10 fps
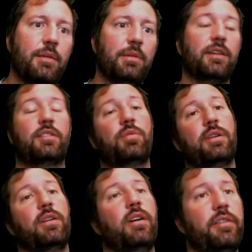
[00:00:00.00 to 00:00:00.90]
Because
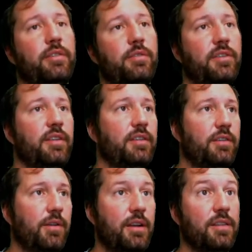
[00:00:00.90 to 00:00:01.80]
Twitter also just
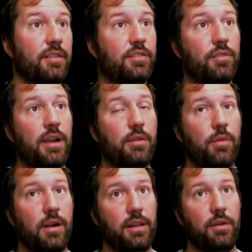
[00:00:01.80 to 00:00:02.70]
integrated the Strike
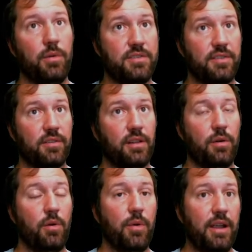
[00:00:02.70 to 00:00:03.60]
wallet, which is a,
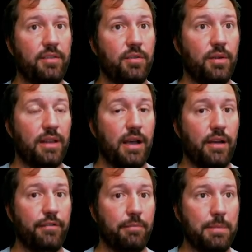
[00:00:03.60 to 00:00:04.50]
a way to
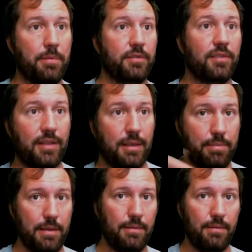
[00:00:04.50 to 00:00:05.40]
allow for people to
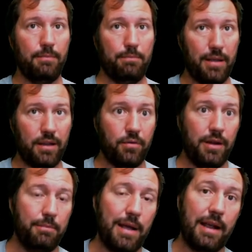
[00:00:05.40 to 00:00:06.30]
tip
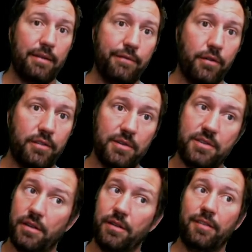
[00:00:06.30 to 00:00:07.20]
Bitcoin back and forth to
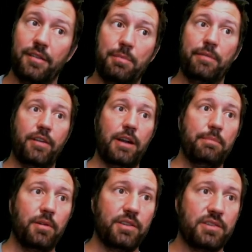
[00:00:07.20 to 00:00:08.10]
each other. And this has been very
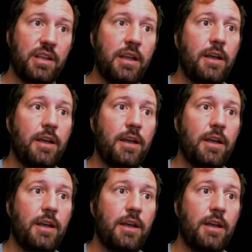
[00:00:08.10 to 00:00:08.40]
bullish.